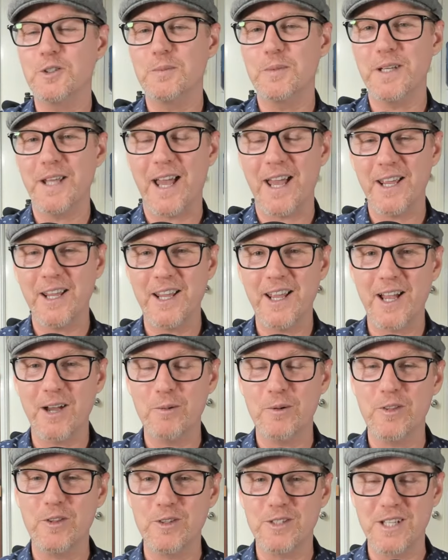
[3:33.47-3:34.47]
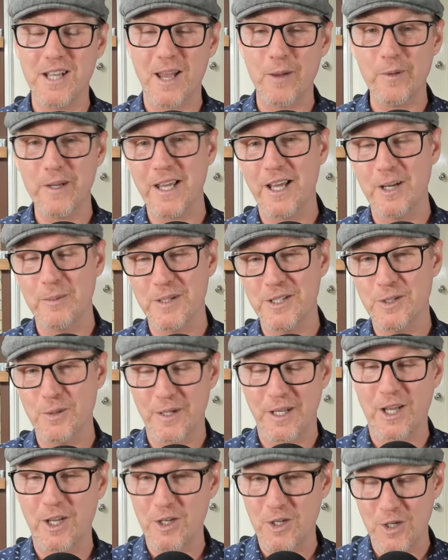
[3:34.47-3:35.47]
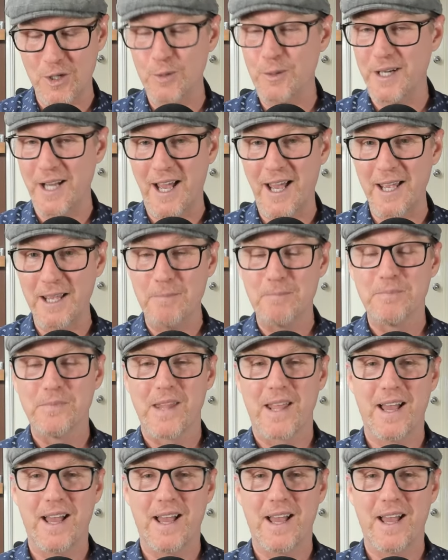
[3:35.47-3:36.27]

to be hanging out with you today. We're going to be doing a Q and A.